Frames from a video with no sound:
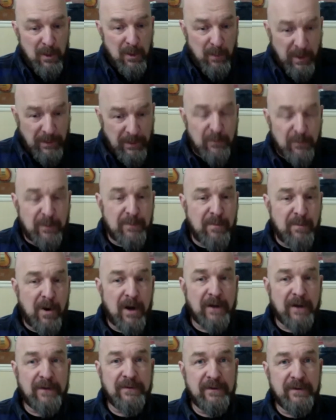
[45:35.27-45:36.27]
through with
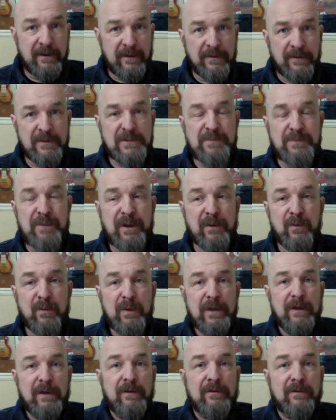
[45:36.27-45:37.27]
Mark and the spin
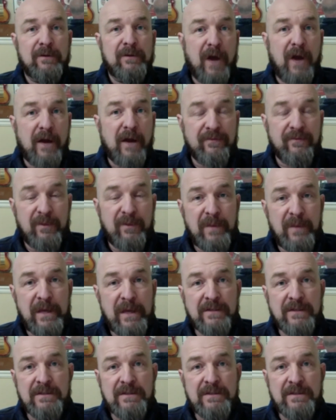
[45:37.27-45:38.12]
we got from it,